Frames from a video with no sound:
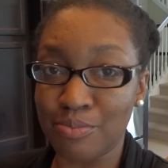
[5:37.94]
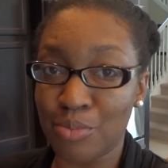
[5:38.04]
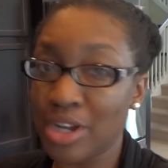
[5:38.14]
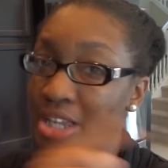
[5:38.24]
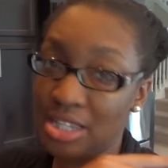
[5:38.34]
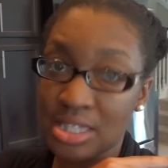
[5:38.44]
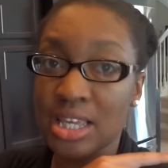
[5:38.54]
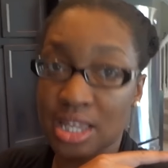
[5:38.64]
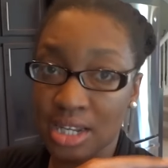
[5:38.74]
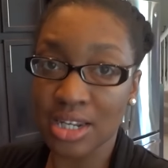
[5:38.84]
but he
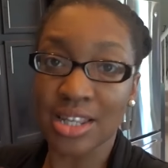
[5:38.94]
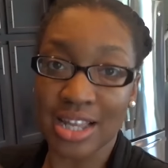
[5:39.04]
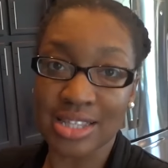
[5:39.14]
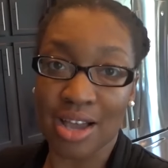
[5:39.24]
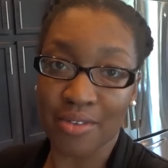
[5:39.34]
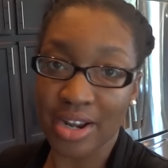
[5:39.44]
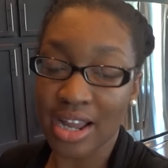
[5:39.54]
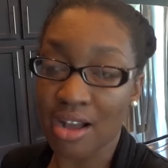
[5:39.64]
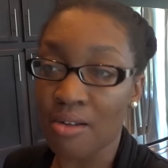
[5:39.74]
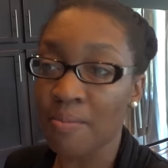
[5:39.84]
said that's out right
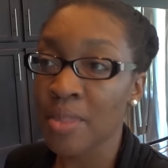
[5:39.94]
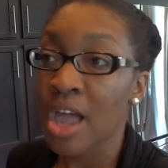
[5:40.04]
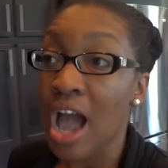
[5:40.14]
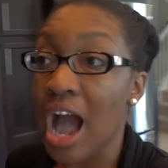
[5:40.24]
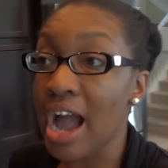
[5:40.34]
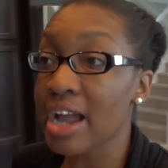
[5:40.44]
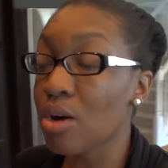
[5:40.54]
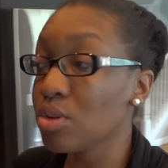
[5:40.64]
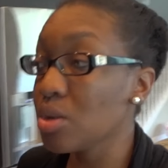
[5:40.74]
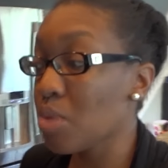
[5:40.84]
now. I
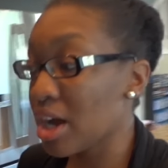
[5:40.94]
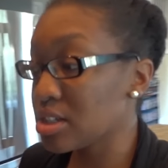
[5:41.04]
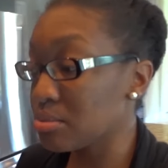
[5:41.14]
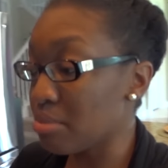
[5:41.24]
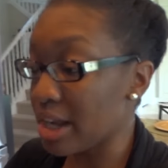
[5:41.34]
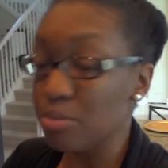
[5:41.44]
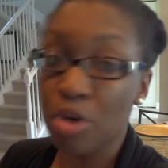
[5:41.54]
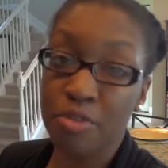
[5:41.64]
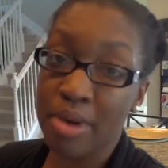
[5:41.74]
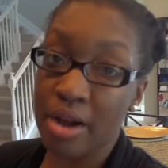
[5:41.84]
only watched Mighty
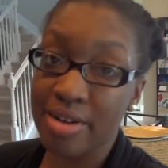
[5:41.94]
Morphin Power